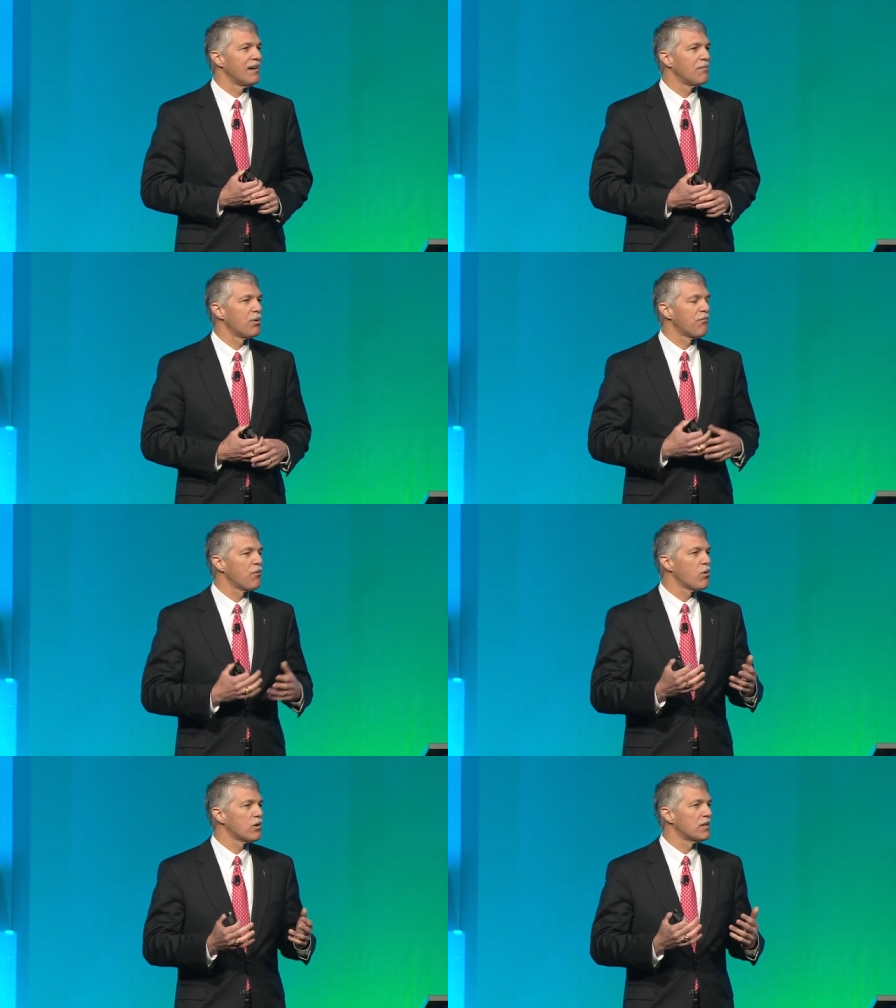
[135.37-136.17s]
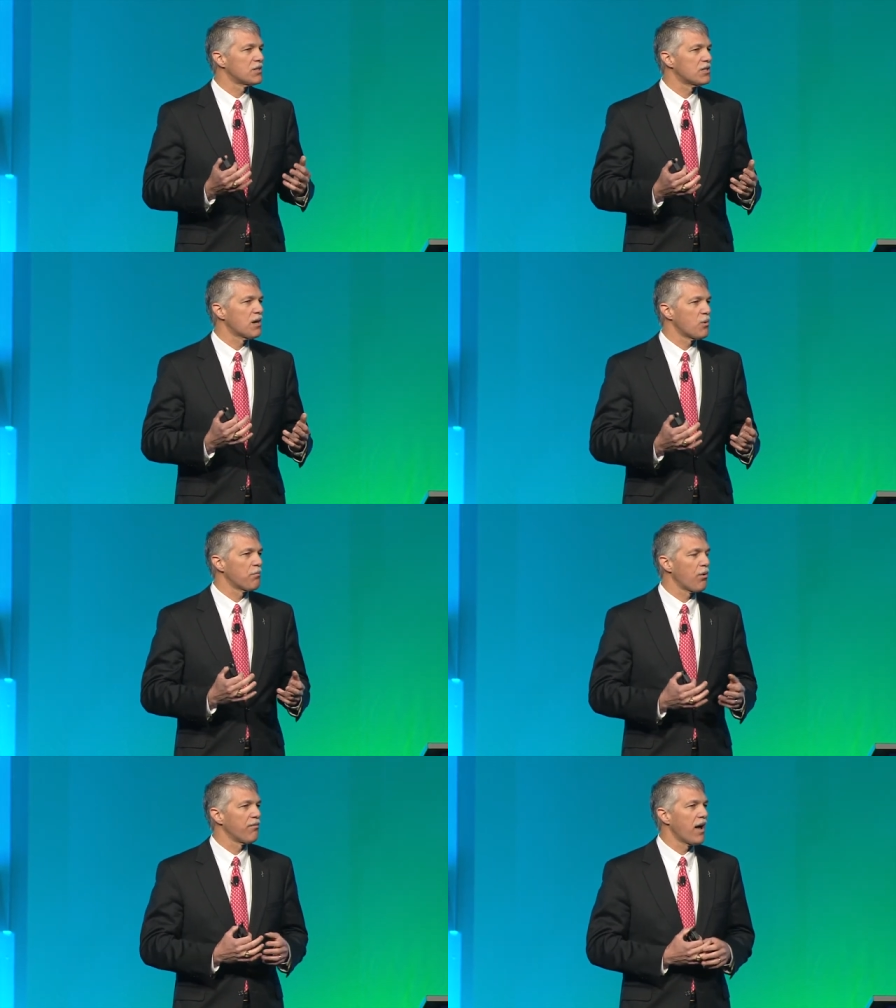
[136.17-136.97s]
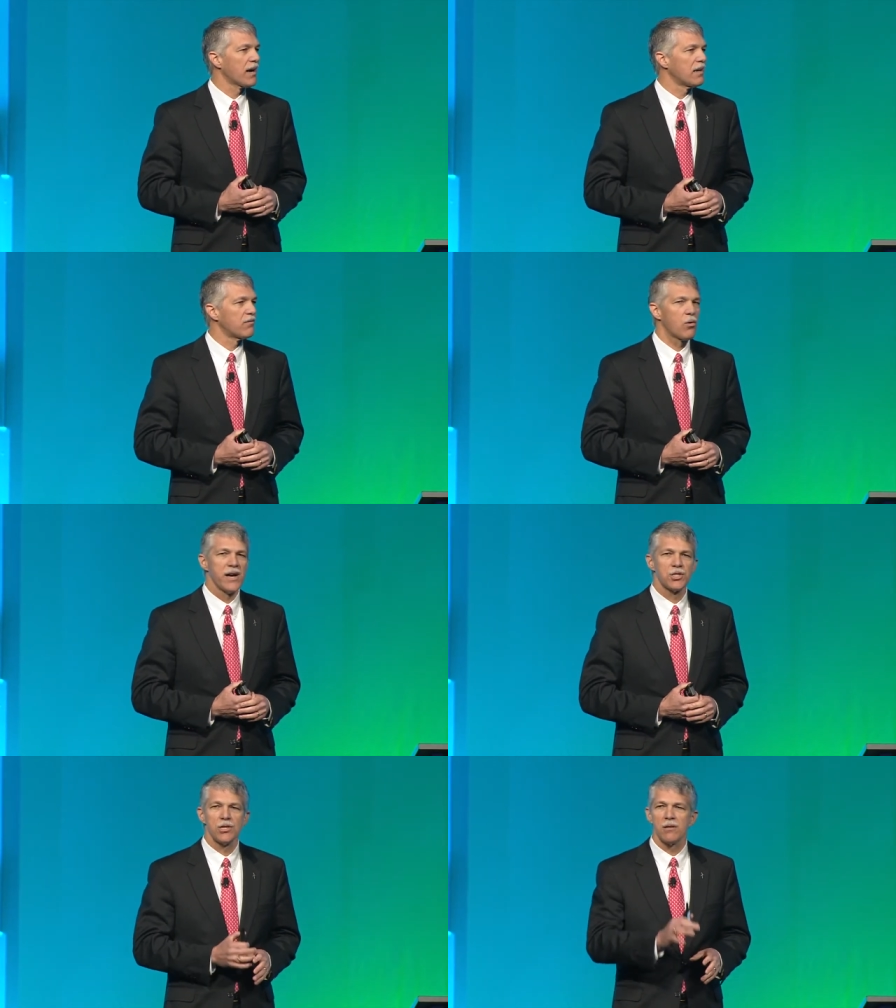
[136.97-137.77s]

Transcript: put forward this somewhat provocative question.